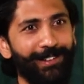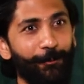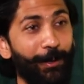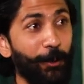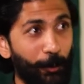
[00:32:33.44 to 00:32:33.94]

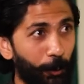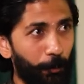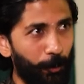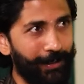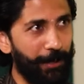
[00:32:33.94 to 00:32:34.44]
When you do
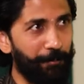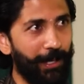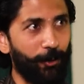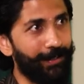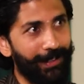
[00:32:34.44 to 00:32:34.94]
put them
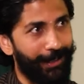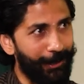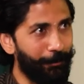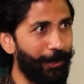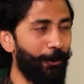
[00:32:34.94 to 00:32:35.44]
down, they tend
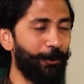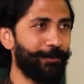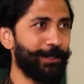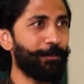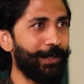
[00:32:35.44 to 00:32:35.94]
to be all
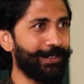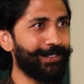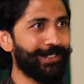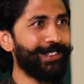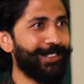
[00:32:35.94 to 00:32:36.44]
over the
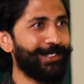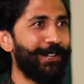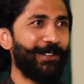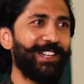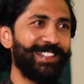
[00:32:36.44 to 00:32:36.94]
place.
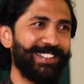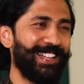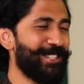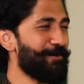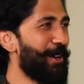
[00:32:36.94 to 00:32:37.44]

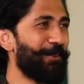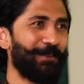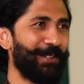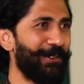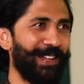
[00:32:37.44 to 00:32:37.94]
That's
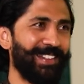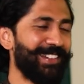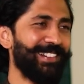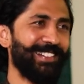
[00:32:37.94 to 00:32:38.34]
probably why.